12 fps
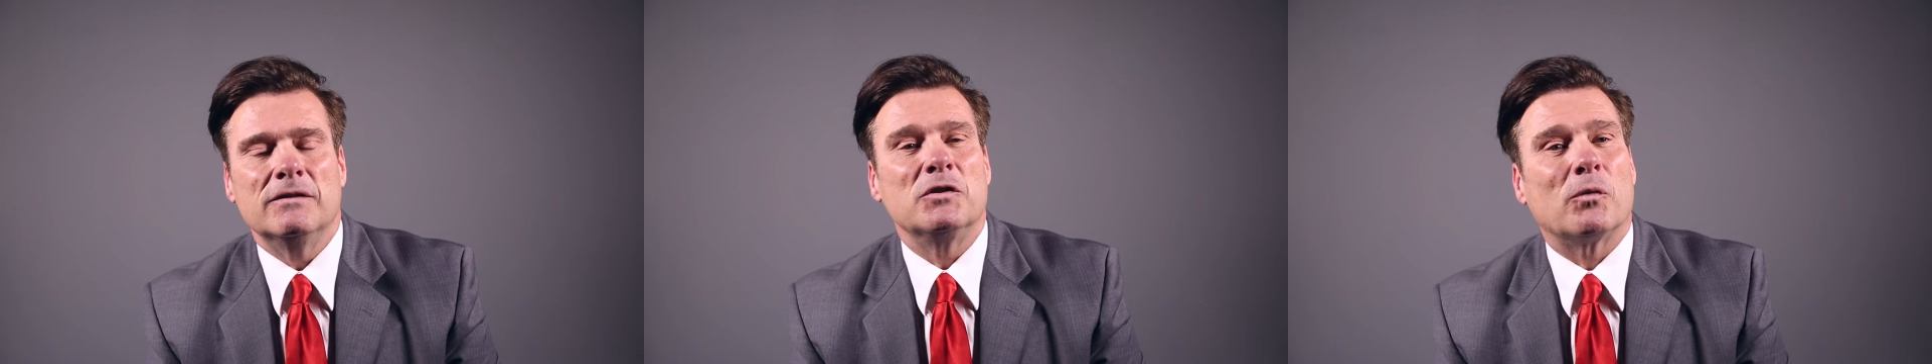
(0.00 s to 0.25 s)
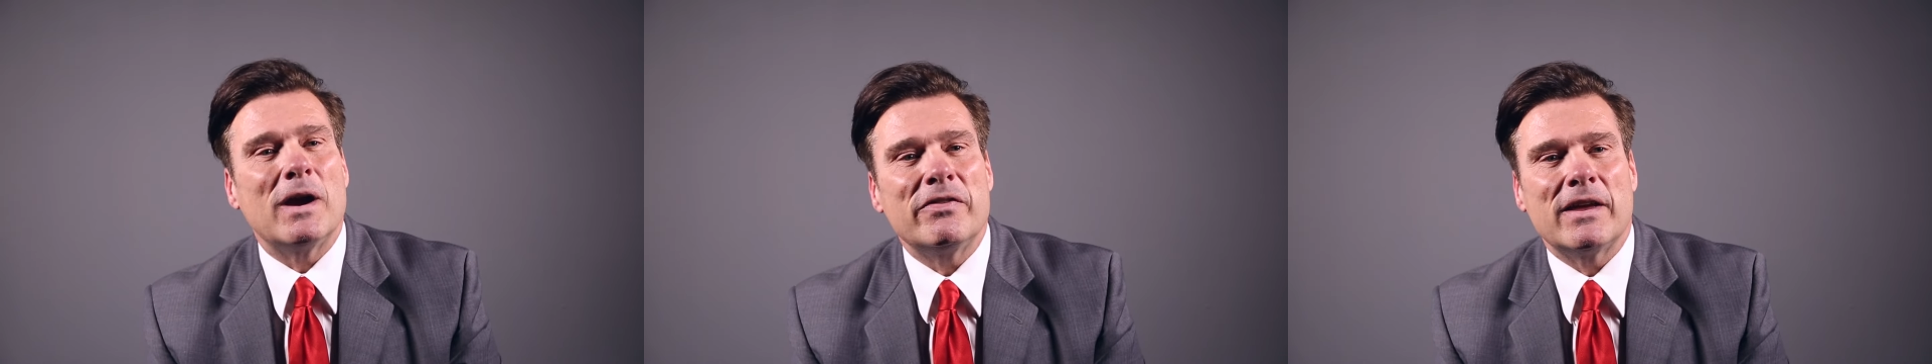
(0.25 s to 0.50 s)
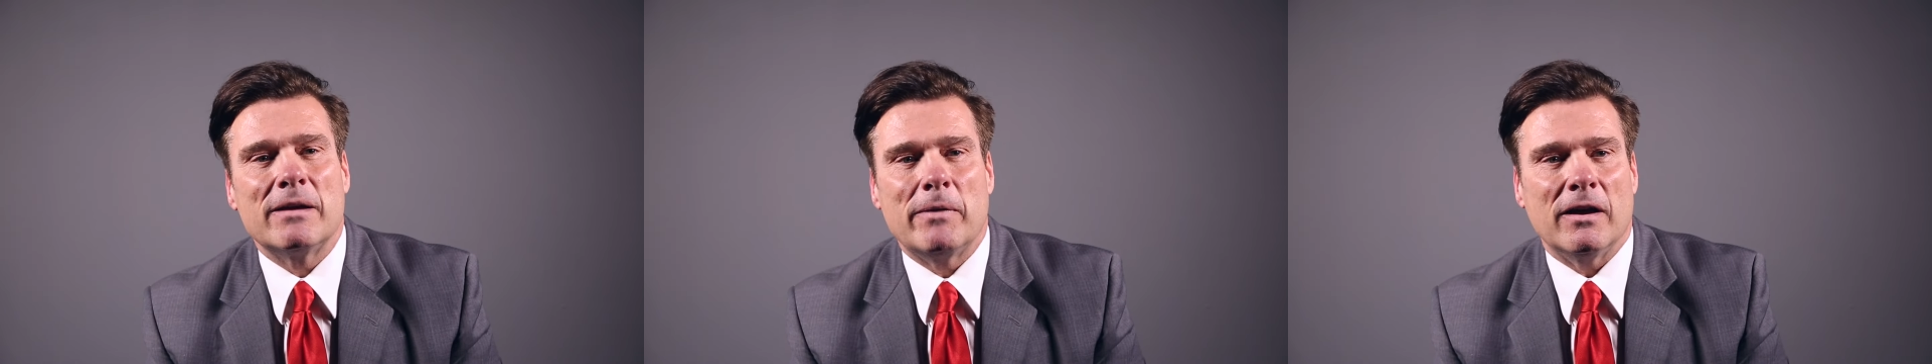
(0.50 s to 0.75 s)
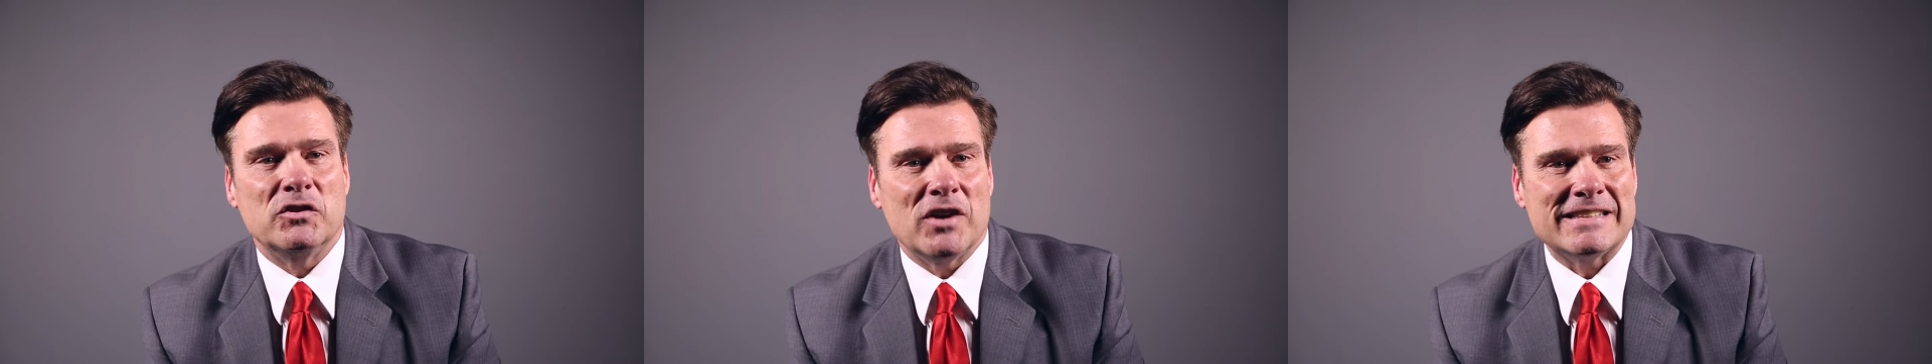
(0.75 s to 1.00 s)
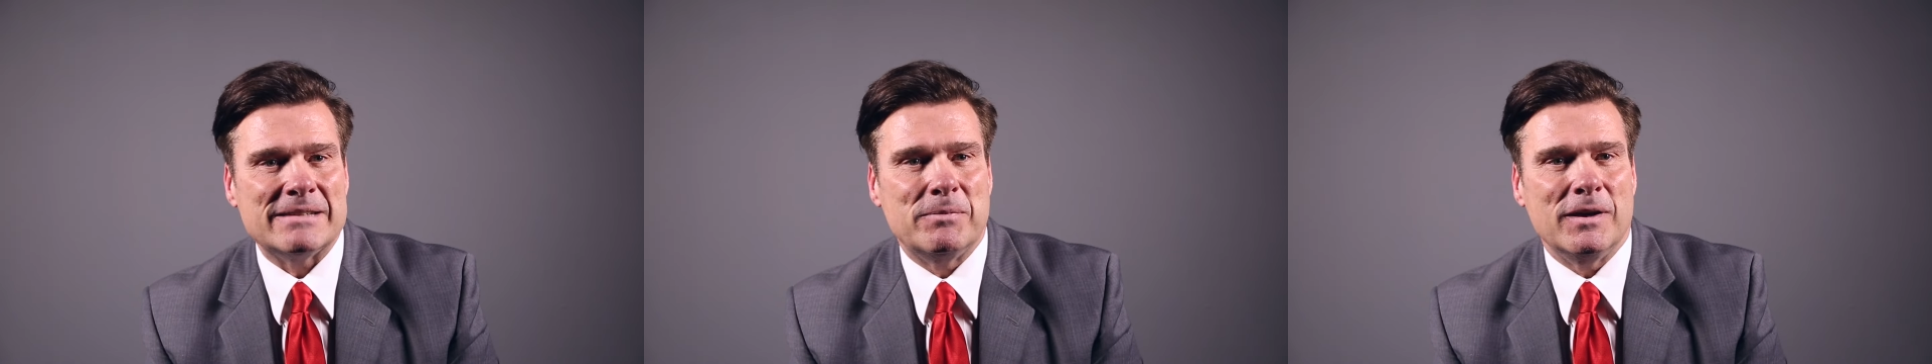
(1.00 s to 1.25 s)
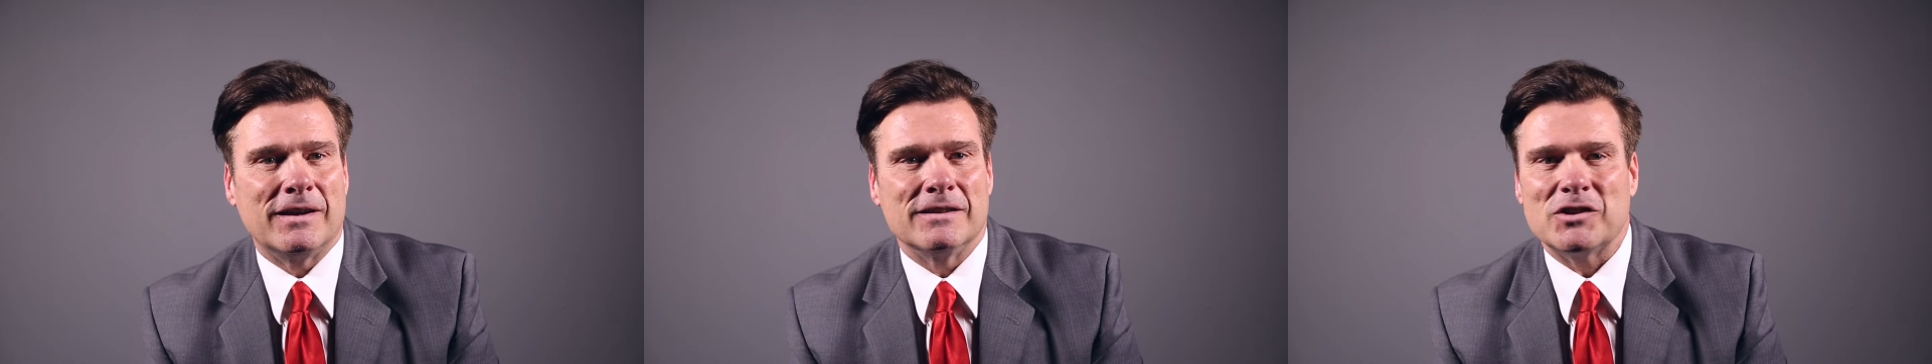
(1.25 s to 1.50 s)
The great thing about
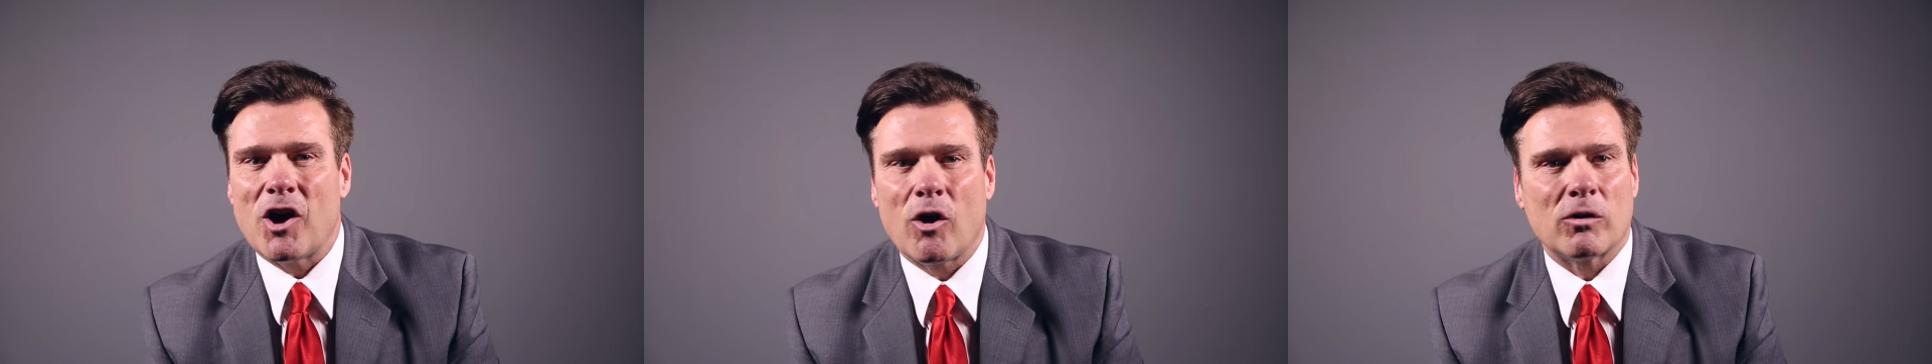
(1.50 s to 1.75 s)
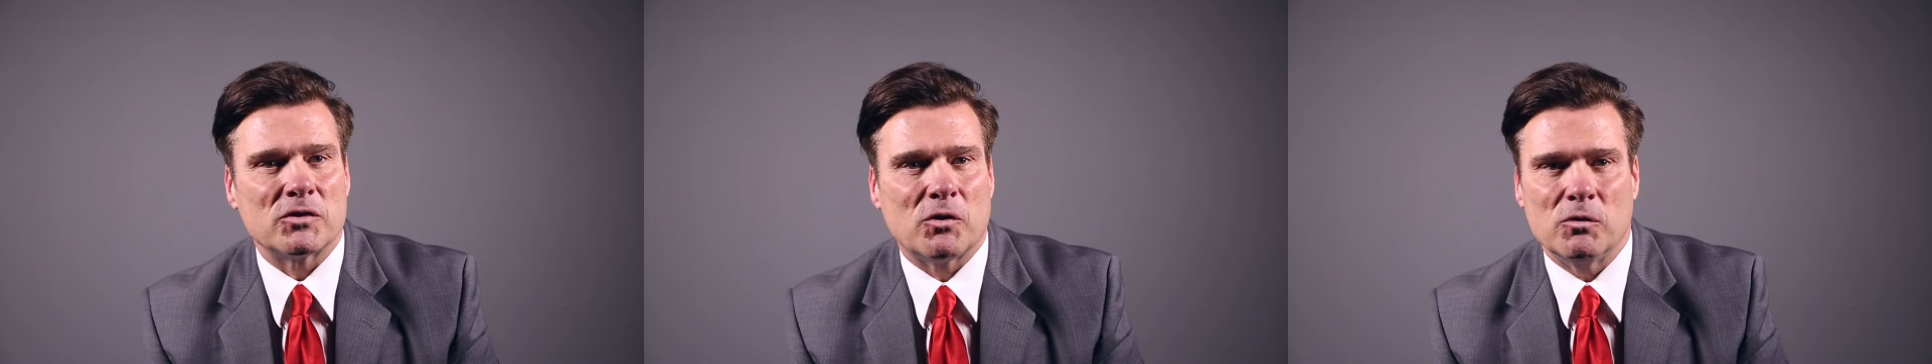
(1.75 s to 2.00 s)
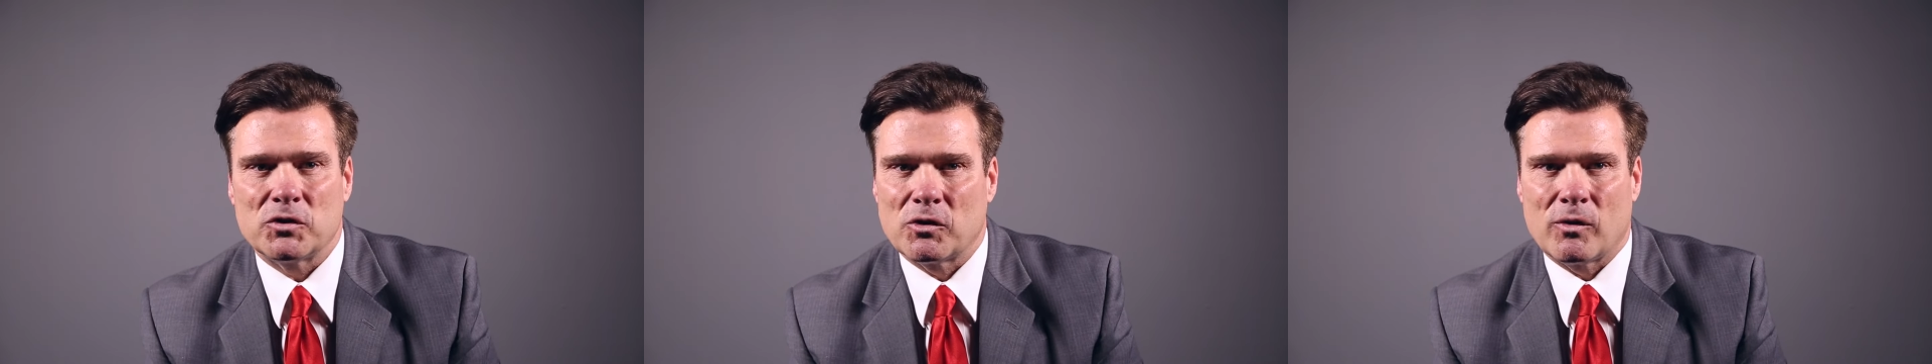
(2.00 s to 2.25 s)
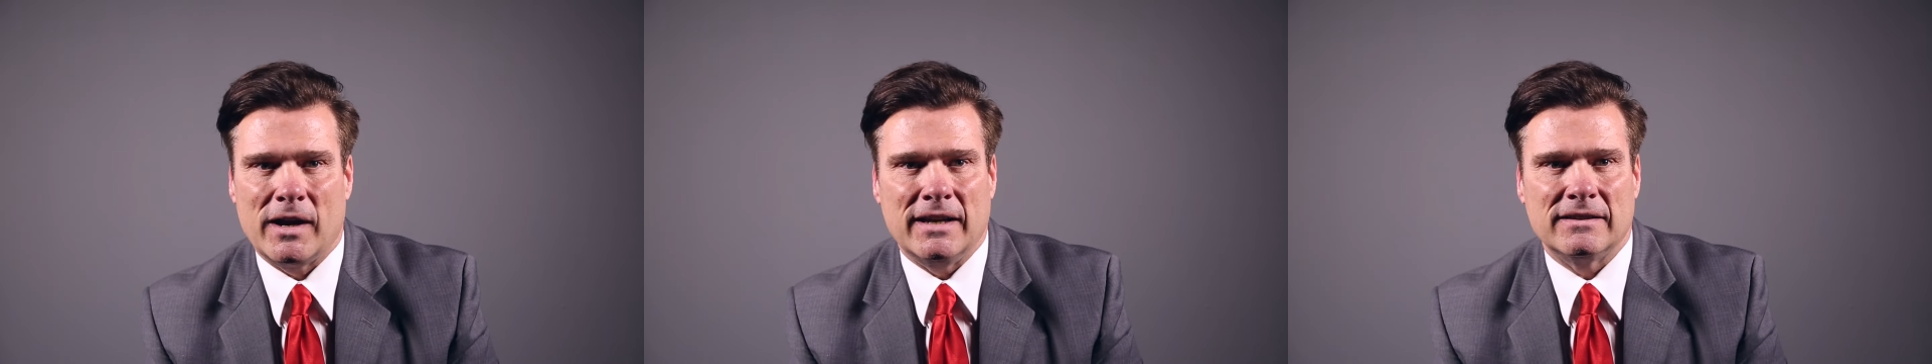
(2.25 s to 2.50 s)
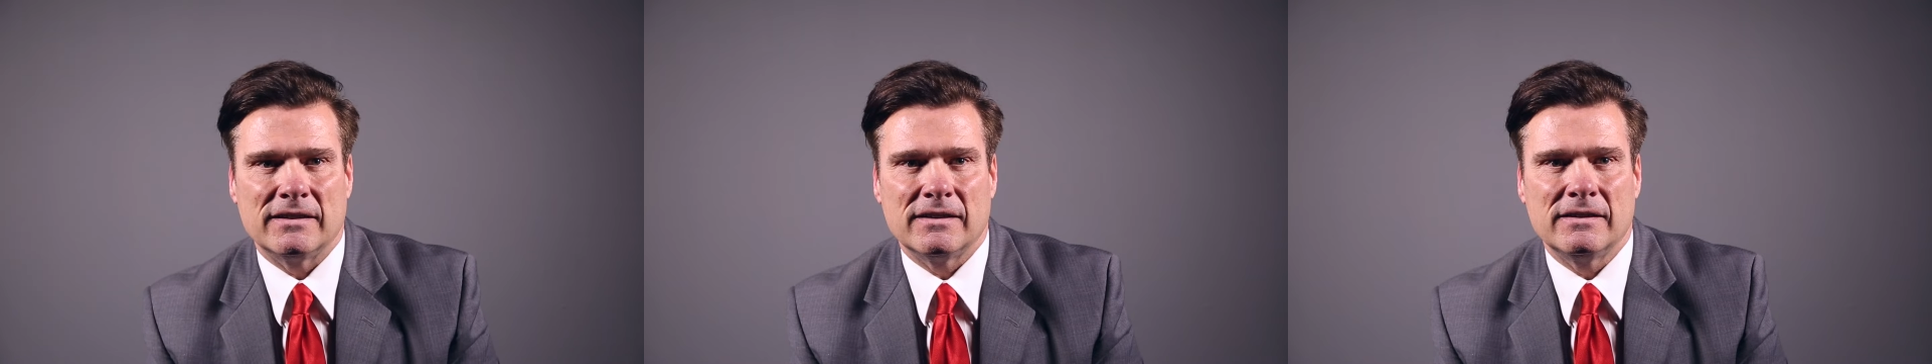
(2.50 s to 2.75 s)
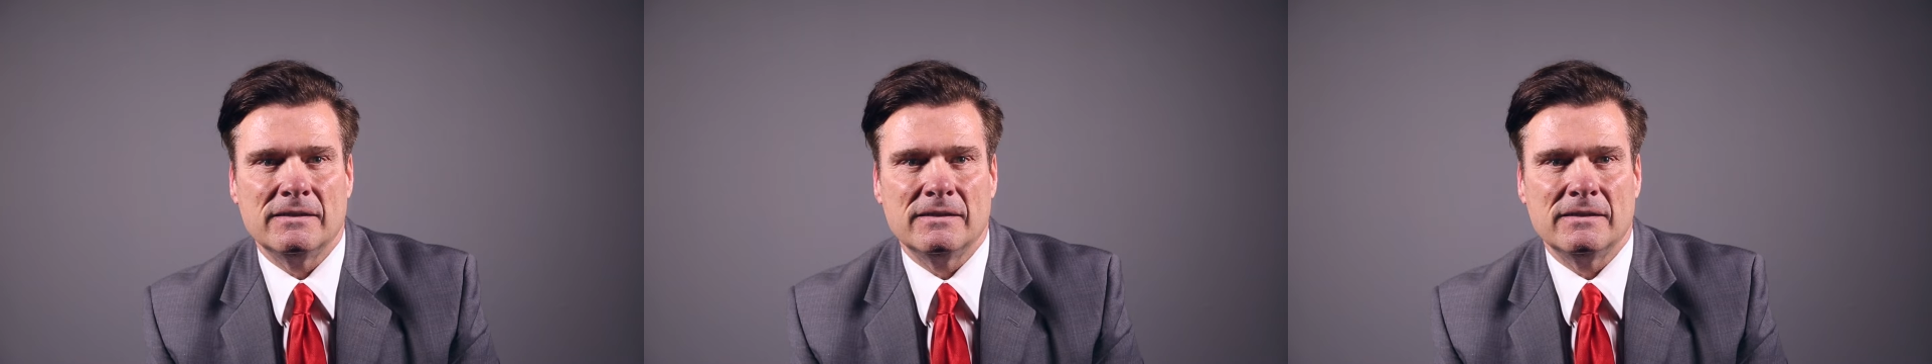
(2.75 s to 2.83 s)
Chesapeake is all our schools are great.